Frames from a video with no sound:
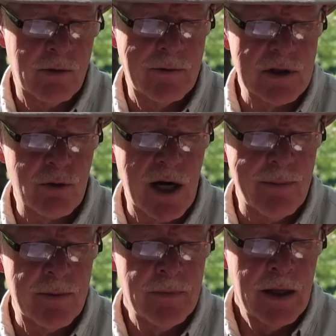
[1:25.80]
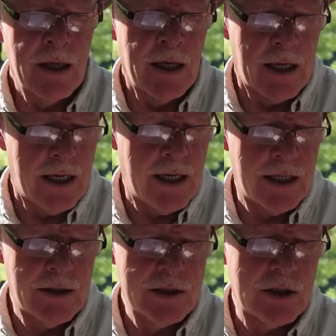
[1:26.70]
Terava Skrama,
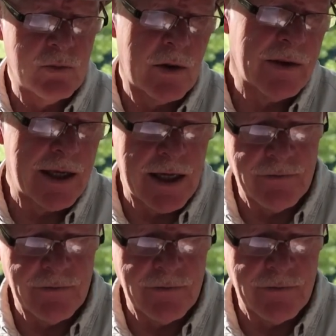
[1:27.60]
and this is what they